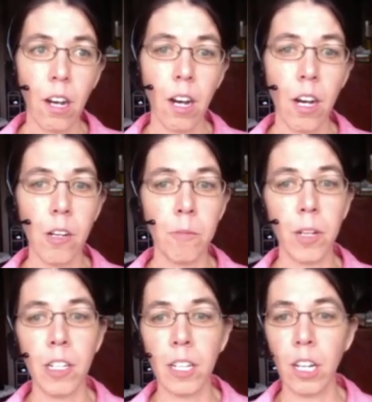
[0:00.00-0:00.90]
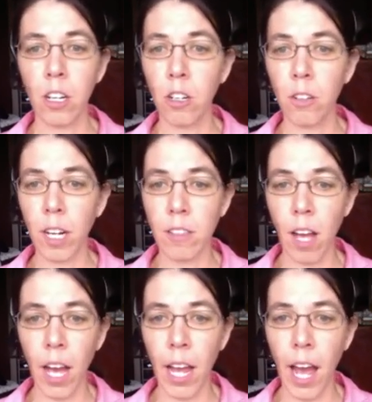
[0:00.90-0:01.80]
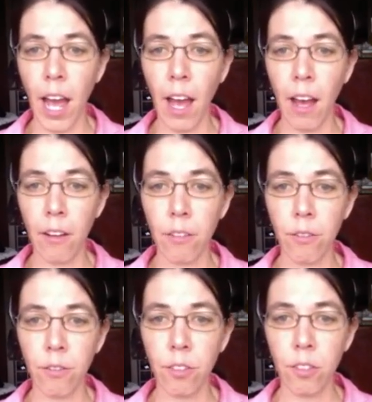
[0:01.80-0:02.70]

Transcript: And Carol writes, I have